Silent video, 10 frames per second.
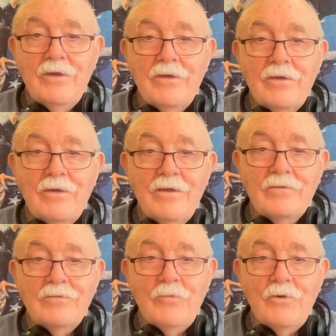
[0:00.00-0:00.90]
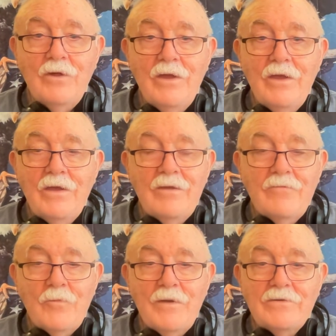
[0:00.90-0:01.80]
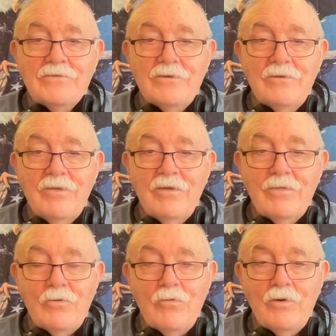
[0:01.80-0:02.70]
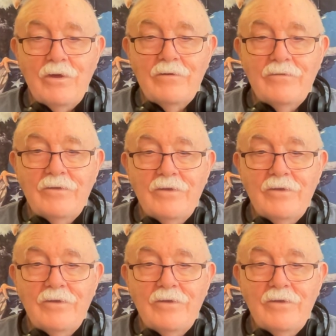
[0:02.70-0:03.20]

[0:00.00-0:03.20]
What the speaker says: customer information to the authorities,